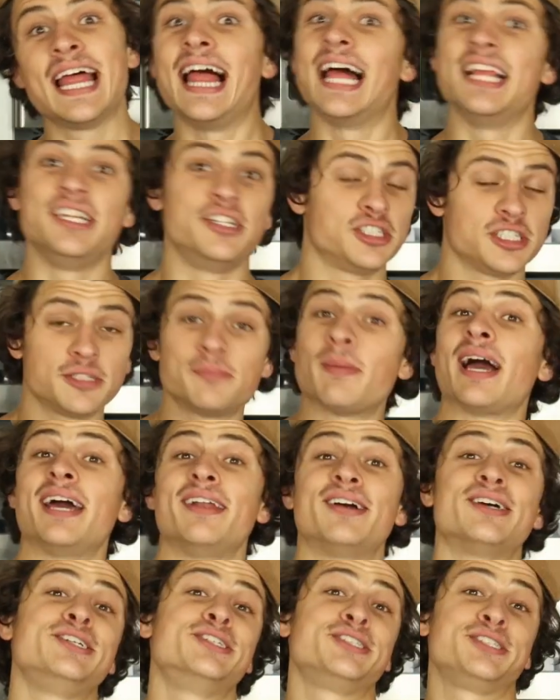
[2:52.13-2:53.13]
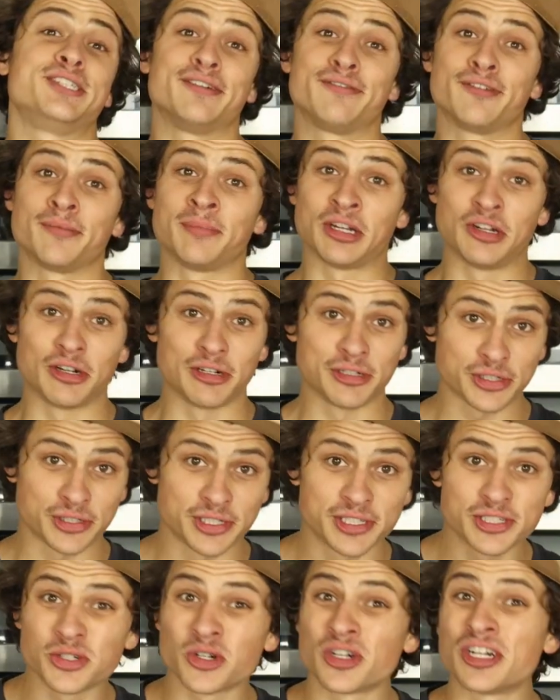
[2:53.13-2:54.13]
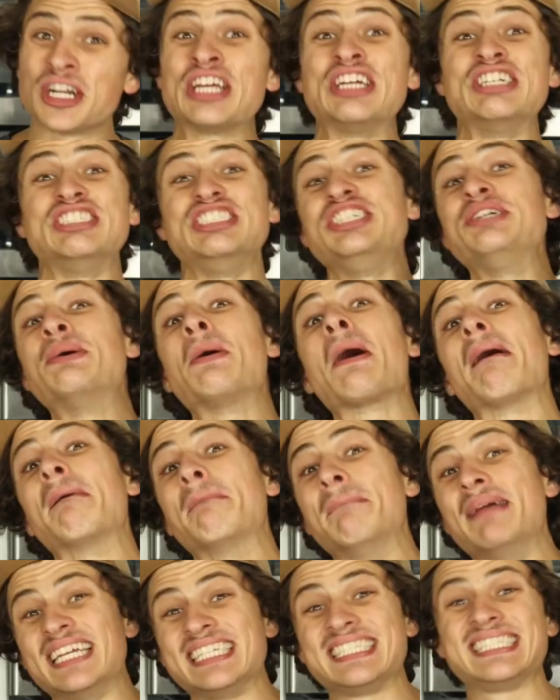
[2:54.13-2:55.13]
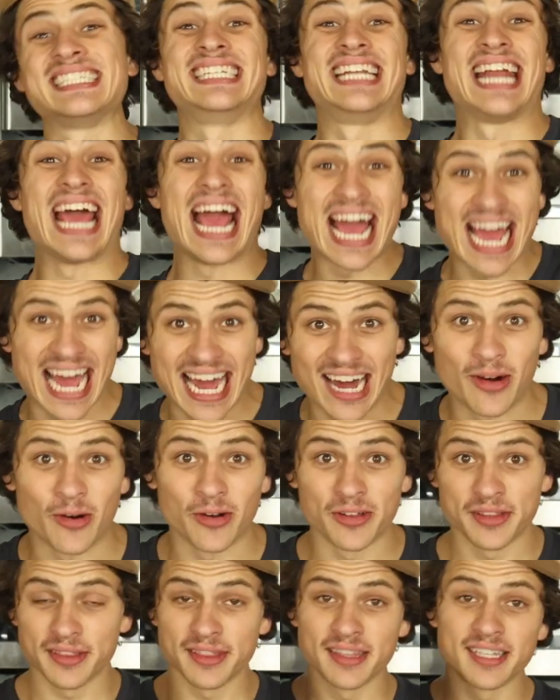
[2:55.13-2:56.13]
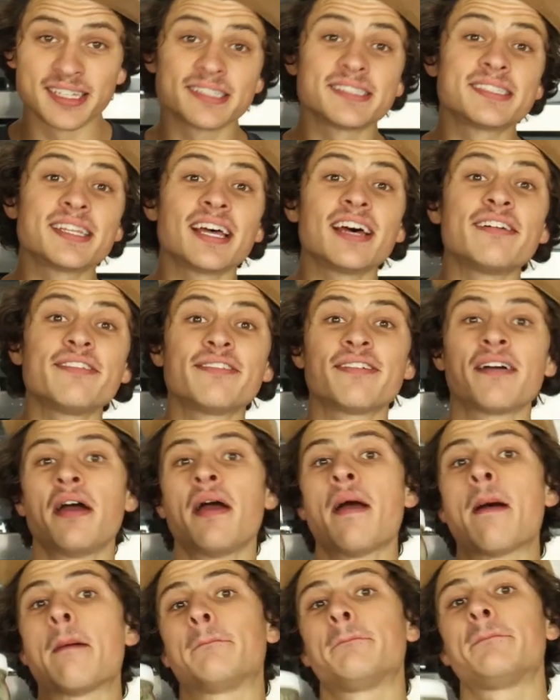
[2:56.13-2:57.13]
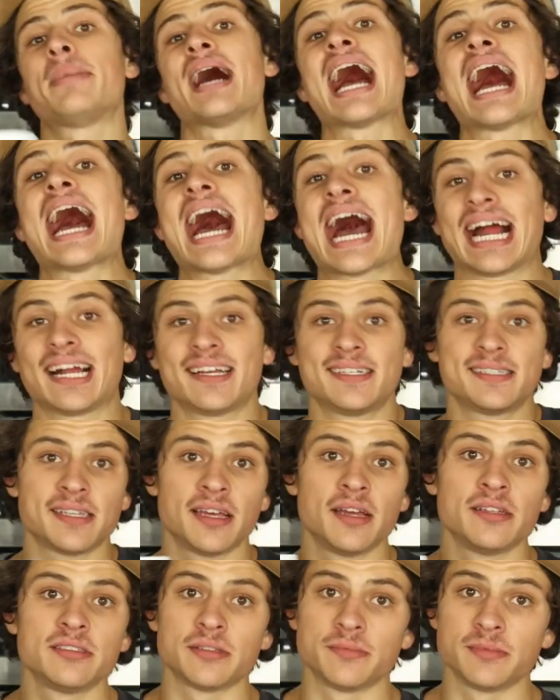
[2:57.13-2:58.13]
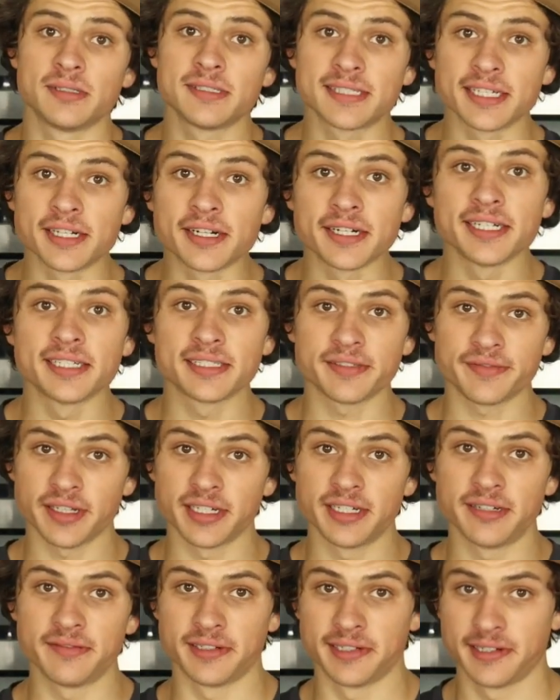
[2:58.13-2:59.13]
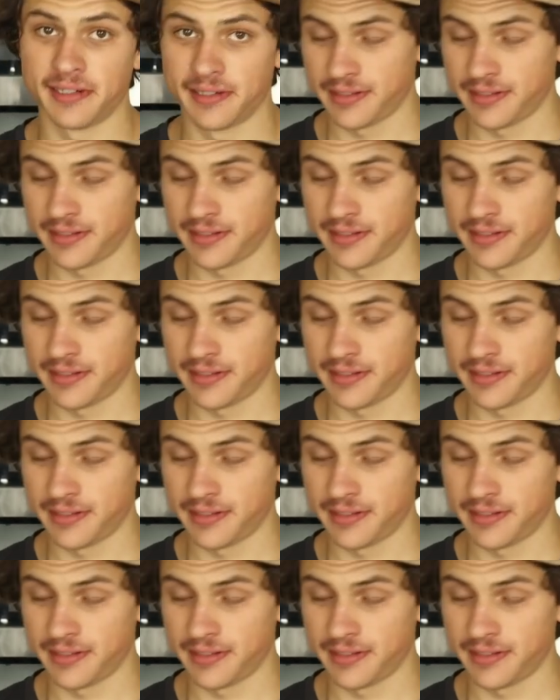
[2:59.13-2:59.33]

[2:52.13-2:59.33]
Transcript: and you're just buying all your stuff from the grocery store, dude, you are missing out. This stuff packs some serious flavor.